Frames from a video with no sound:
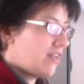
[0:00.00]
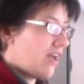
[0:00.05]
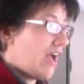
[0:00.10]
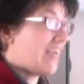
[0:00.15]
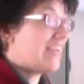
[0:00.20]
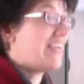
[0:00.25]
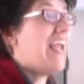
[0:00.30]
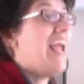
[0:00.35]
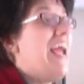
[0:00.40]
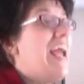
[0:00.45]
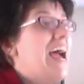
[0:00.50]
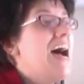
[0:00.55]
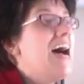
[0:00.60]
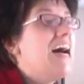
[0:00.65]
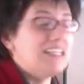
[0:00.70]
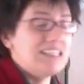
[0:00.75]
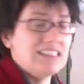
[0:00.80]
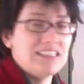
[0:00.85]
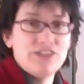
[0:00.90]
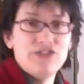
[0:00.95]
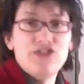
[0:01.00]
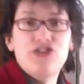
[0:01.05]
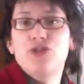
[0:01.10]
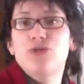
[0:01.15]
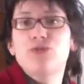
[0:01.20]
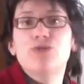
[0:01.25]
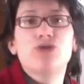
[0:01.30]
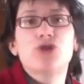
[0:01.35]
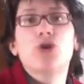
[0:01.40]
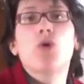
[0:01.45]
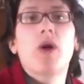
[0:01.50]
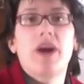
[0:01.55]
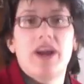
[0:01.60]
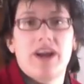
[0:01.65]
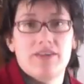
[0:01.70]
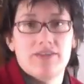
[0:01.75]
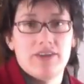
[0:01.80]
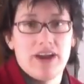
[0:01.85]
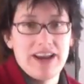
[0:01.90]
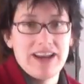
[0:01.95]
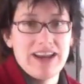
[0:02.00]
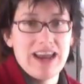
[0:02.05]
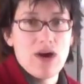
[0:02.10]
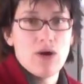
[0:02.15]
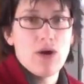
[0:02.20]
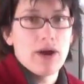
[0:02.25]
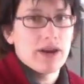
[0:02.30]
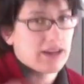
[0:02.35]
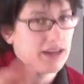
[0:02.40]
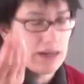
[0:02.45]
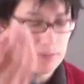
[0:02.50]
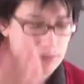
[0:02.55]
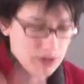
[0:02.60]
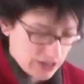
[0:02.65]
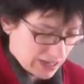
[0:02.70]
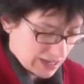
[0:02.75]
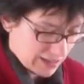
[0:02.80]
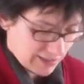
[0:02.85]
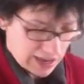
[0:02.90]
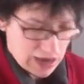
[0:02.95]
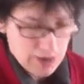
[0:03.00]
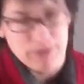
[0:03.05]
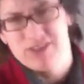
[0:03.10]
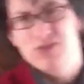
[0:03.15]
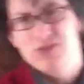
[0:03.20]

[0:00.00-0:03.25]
I can't do joy right now. I keep looking at the camera,